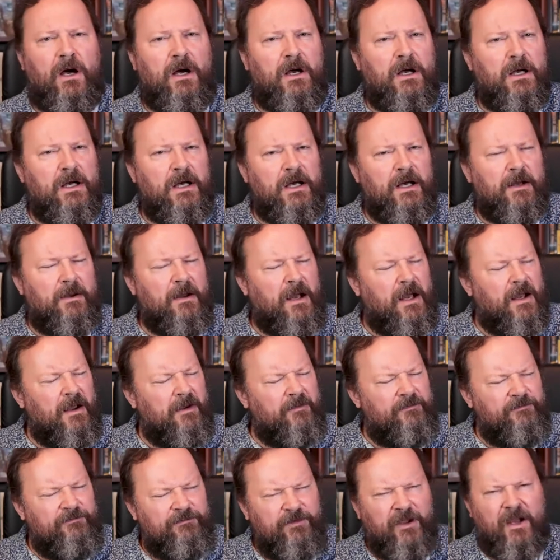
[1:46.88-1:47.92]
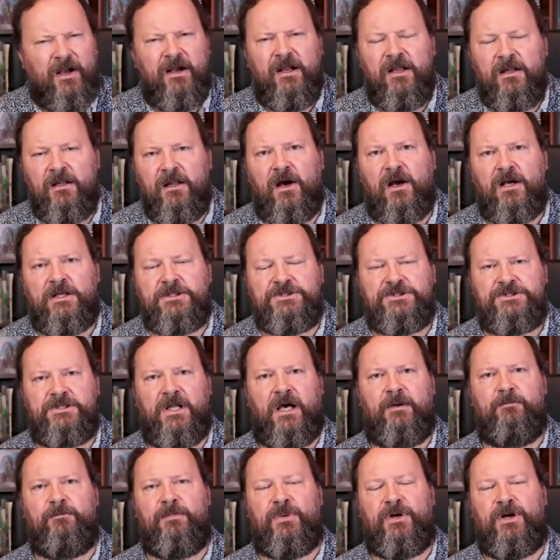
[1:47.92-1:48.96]
a very large
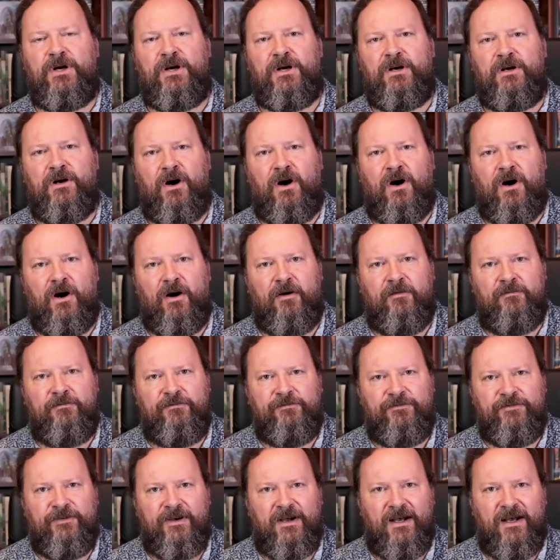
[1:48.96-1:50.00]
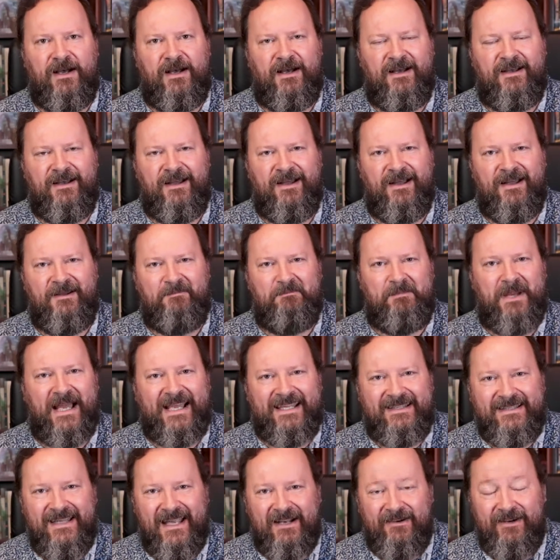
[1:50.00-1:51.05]
number of
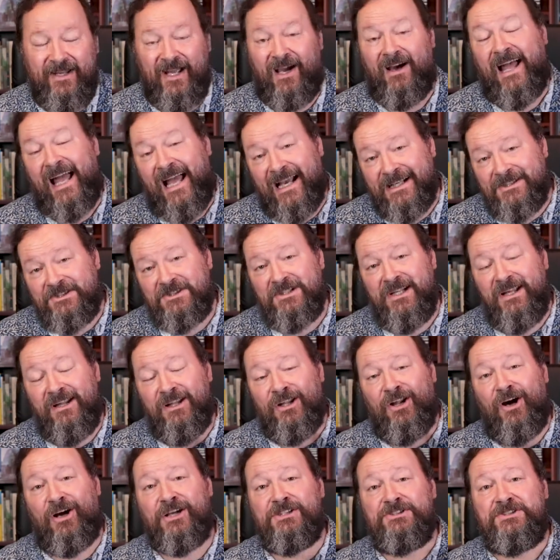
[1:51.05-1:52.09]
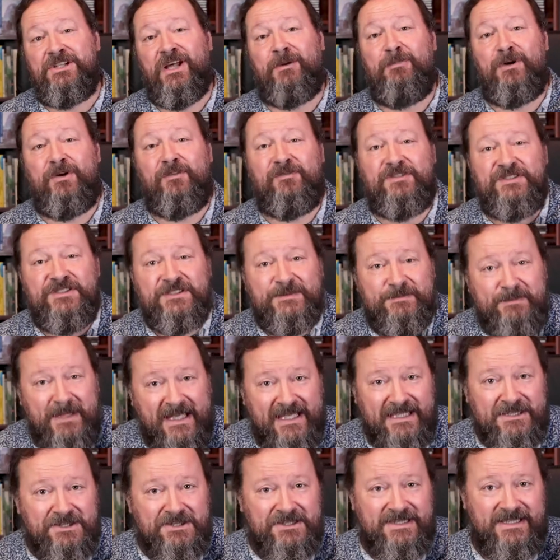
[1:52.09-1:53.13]
bacteria, actually a large number of
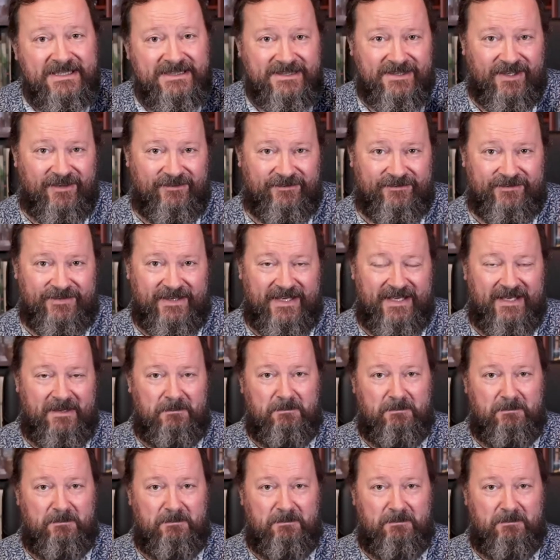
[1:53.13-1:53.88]
species of